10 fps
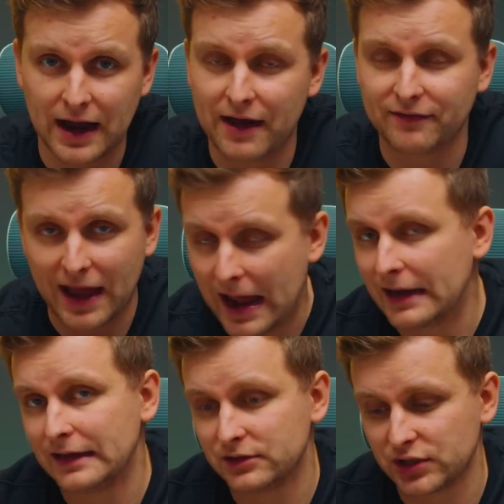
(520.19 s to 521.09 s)
have
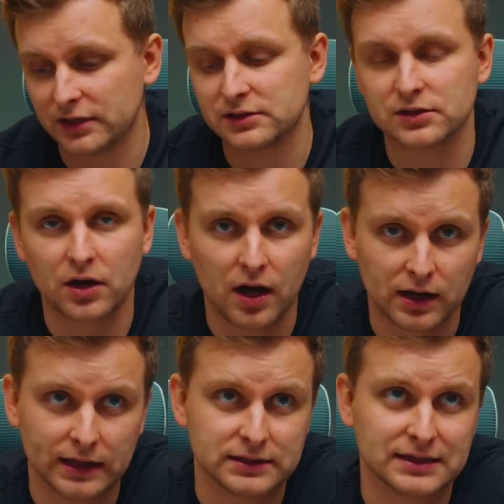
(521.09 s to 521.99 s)
any chance
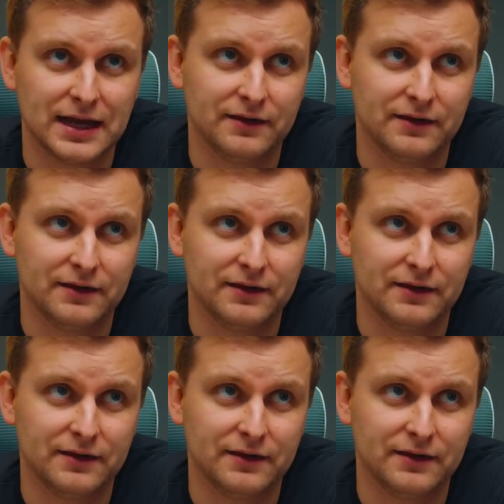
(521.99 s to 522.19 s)
against